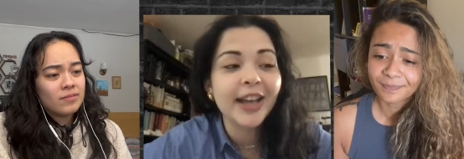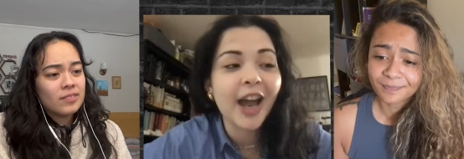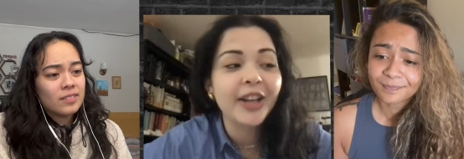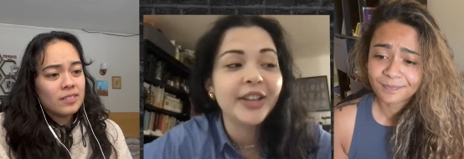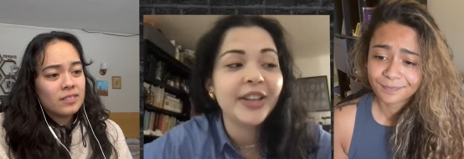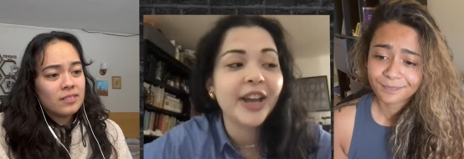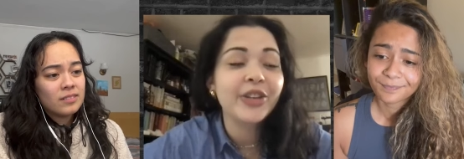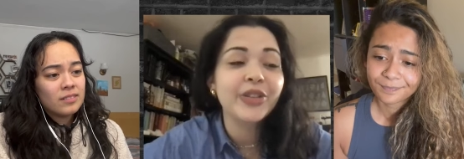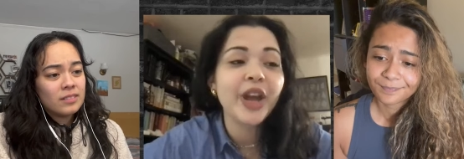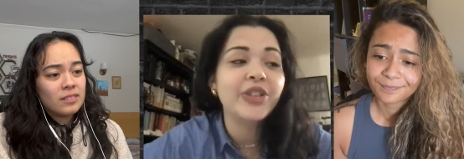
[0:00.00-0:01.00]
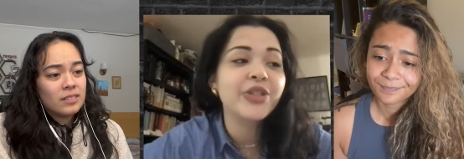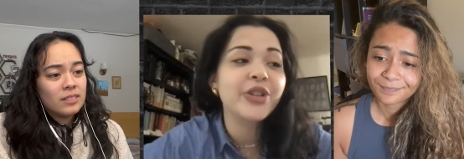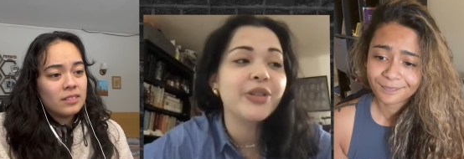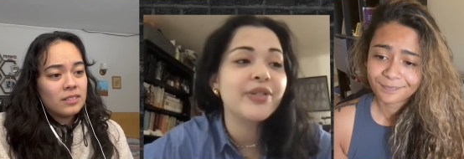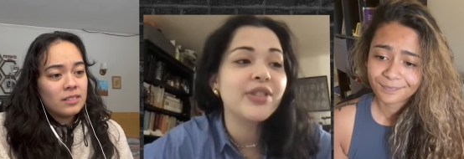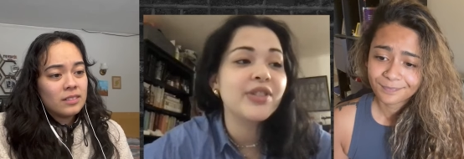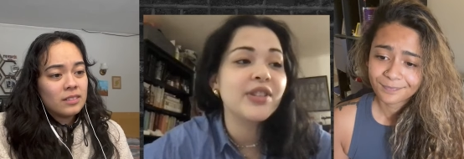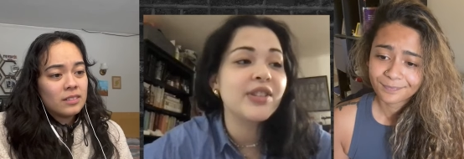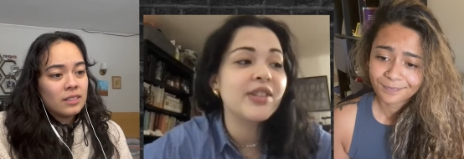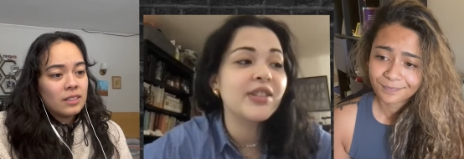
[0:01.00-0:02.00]
Speaker 1: I I don't I don't know if it's
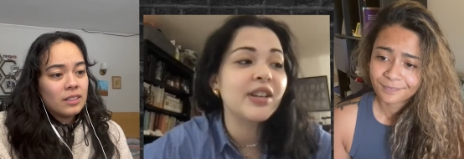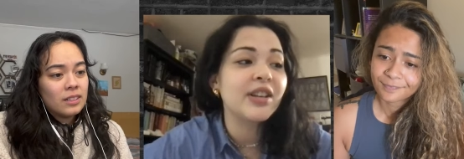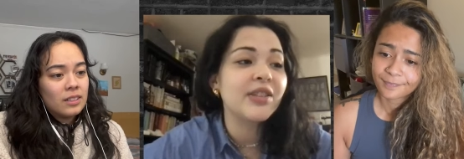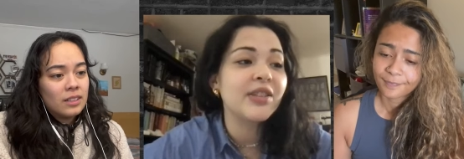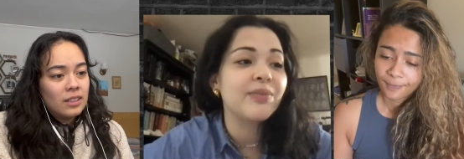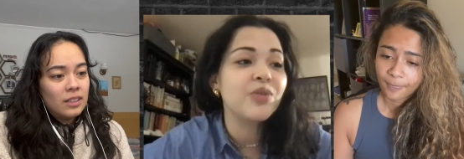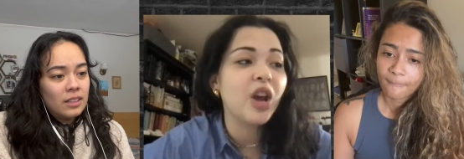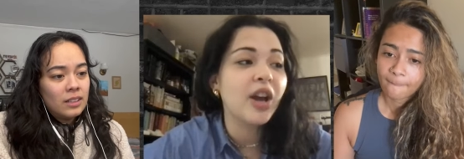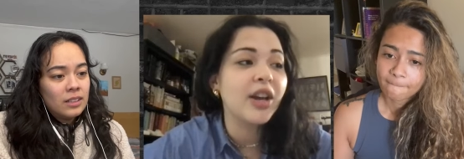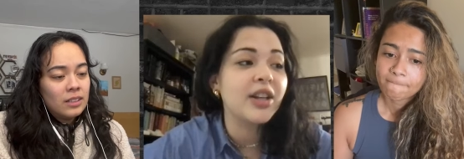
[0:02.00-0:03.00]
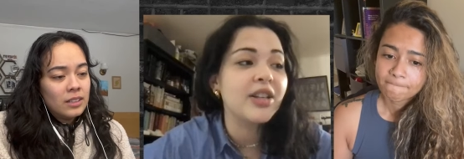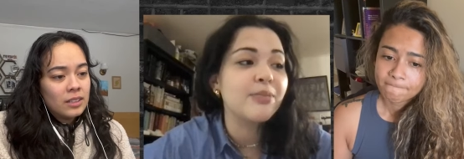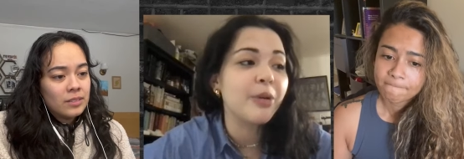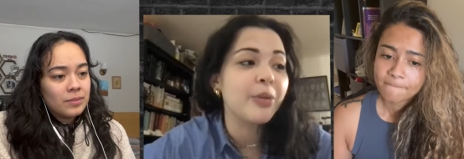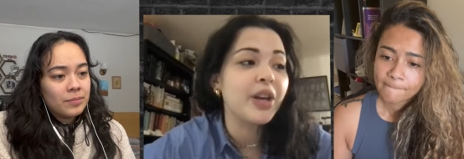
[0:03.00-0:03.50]
this is a Chinese mum